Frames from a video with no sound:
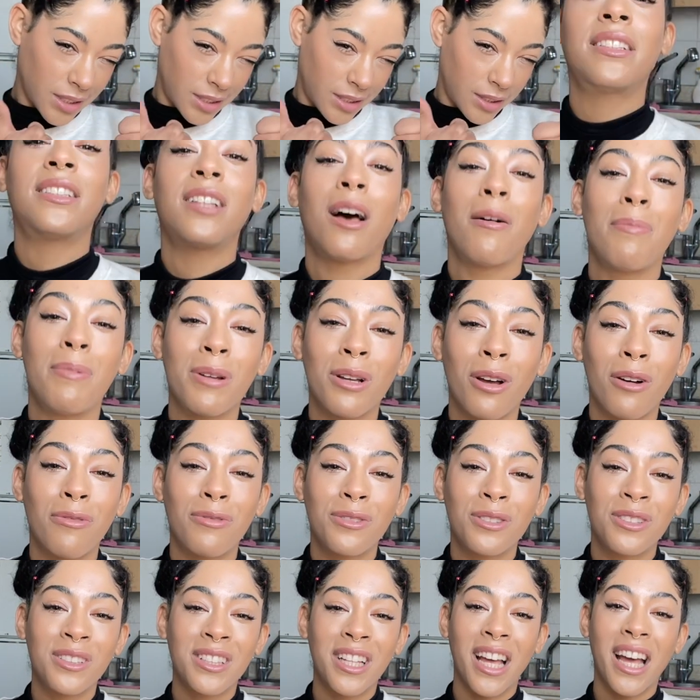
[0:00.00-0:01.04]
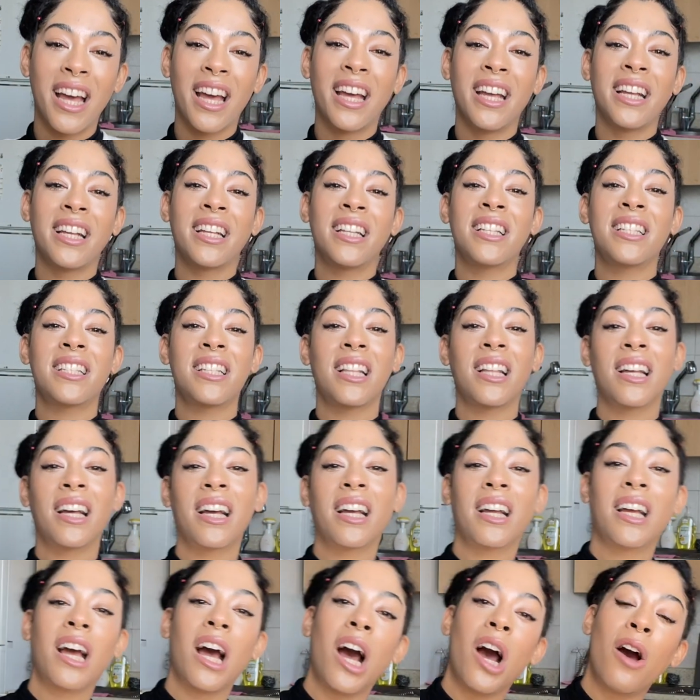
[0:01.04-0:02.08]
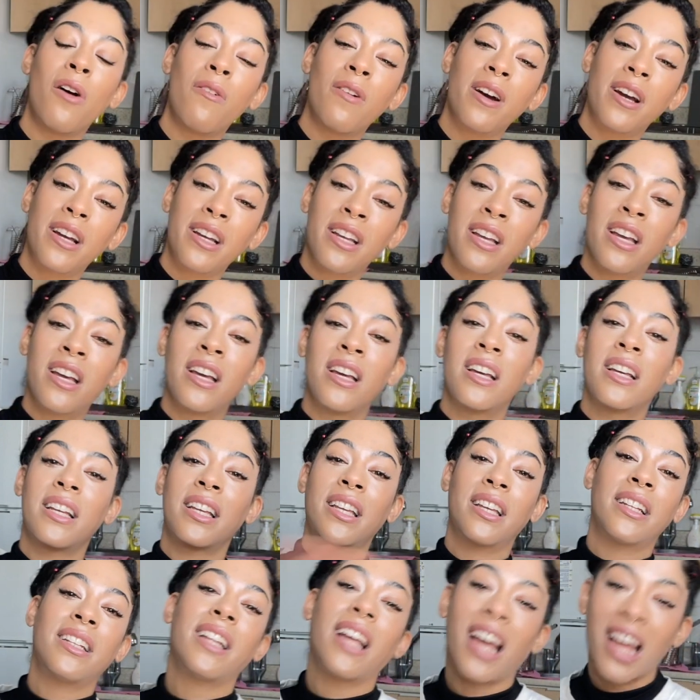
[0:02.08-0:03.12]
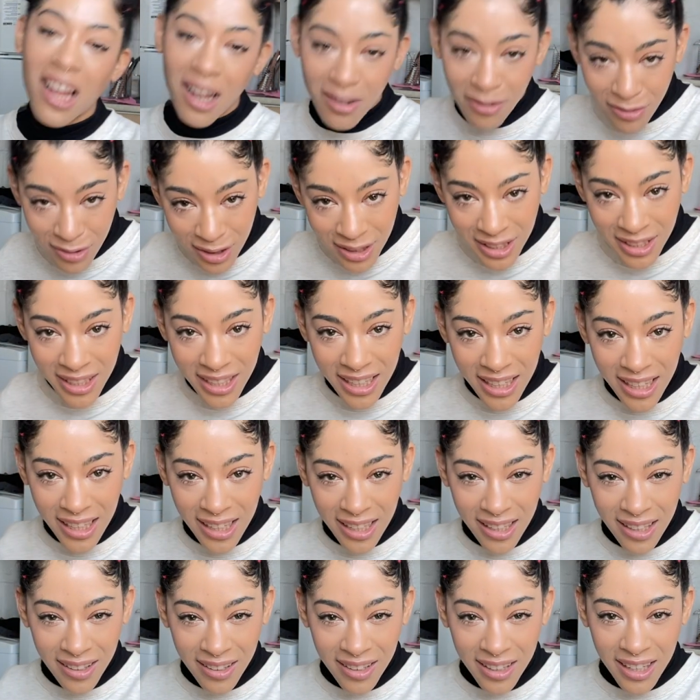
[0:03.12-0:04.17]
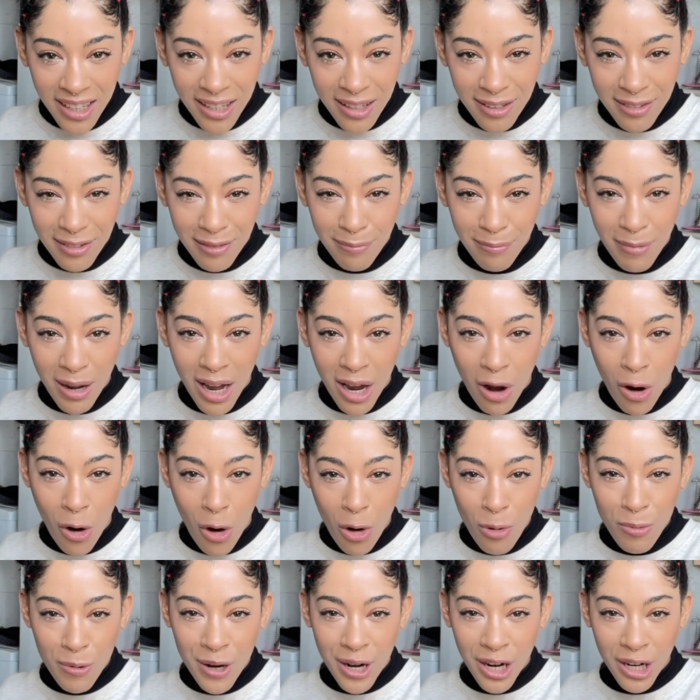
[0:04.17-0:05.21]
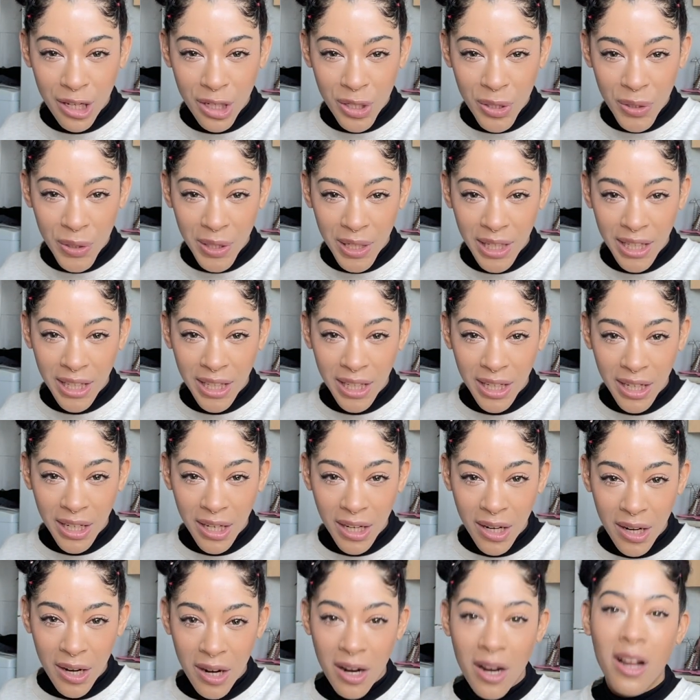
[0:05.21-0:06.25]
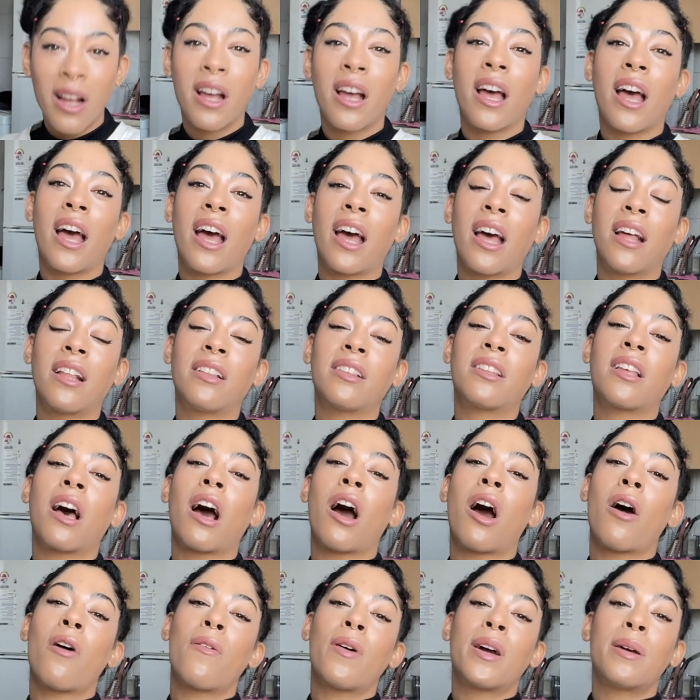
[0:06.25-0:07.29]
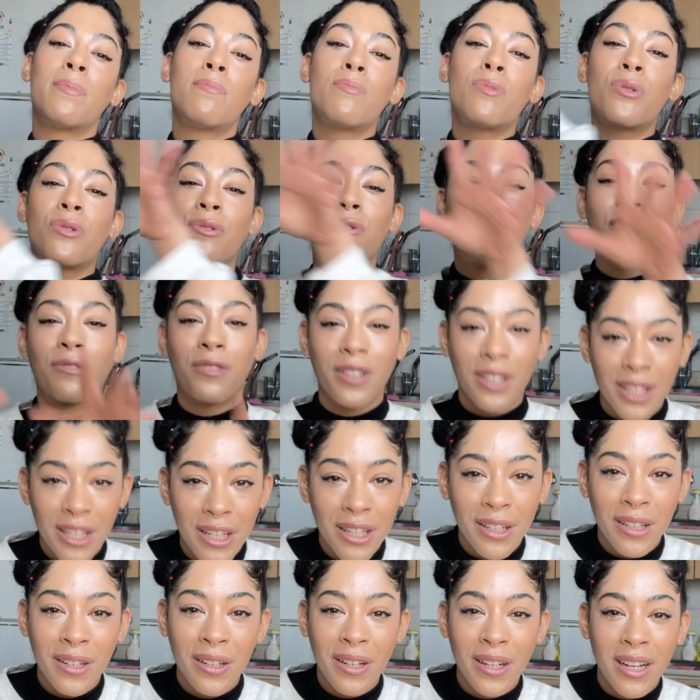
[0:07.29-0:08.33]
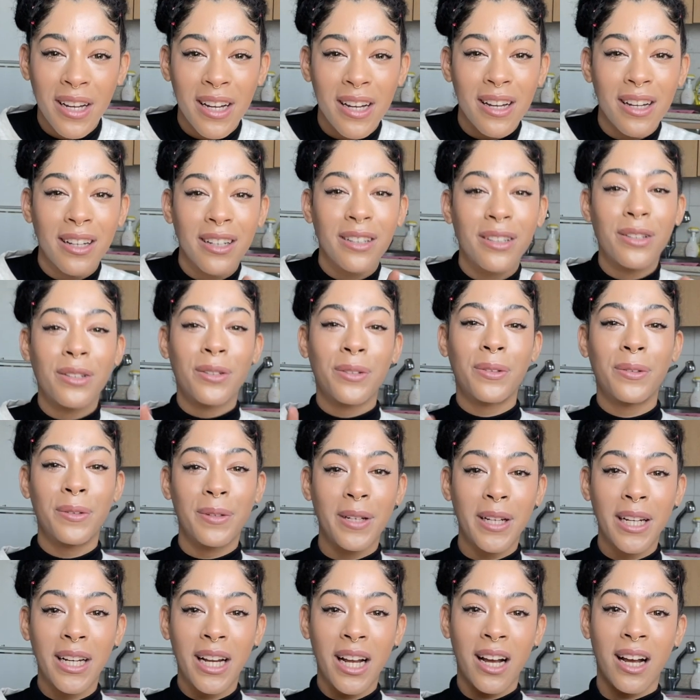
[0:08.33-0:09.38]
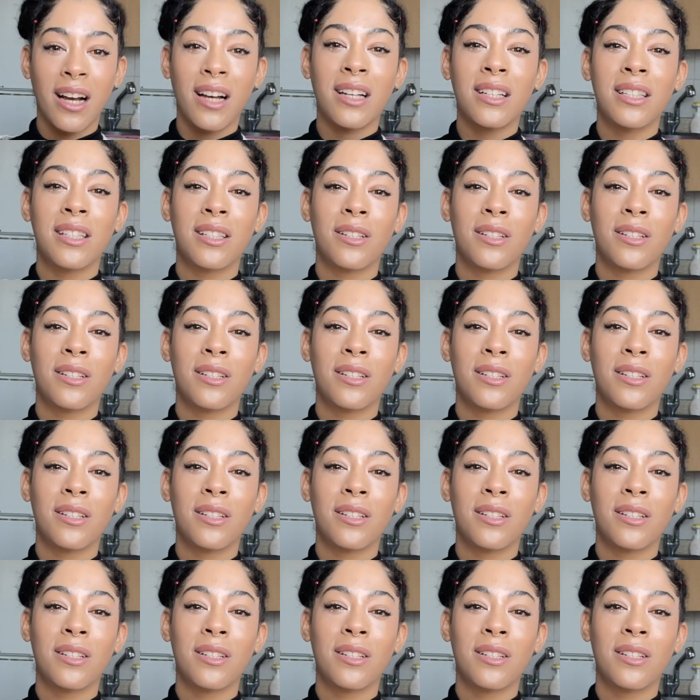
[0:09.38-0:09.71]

The topic of today is like how I kid everything in my home country and how I moved here in Korea.